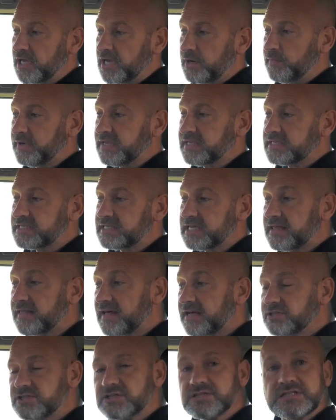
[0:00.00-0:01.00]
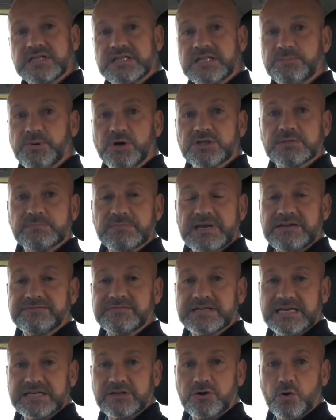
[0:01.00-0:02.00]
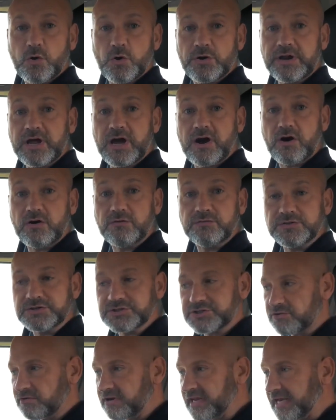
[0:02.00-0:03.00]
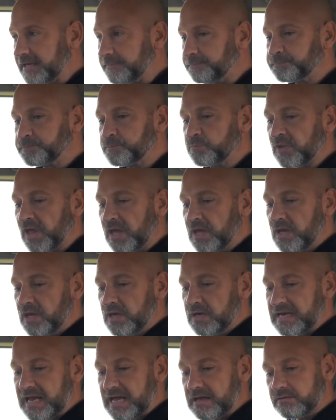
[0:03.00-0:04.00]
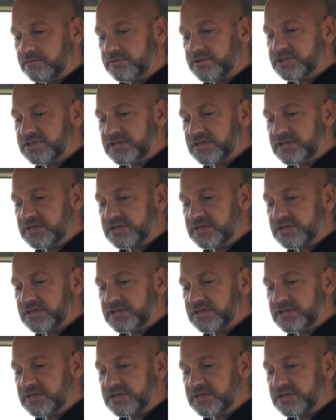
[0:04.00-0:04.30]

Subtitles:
and we can see that just in the bottom left hand corner of the screen. Now the